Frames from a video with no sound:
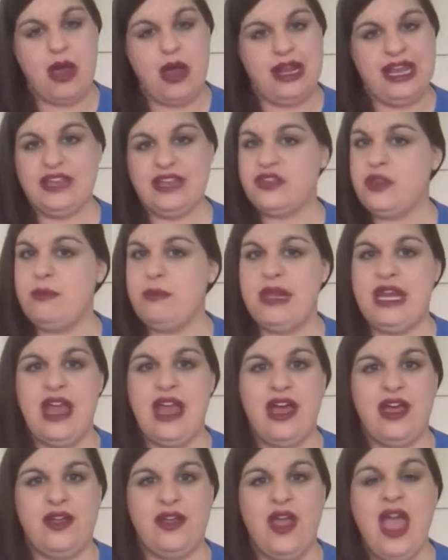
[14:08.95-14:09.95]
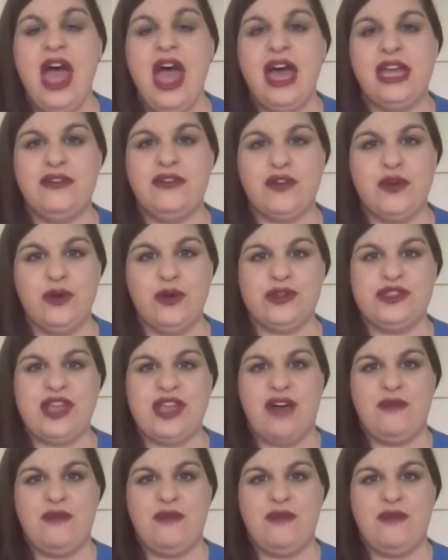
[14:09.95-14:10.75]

I'll link them below and of course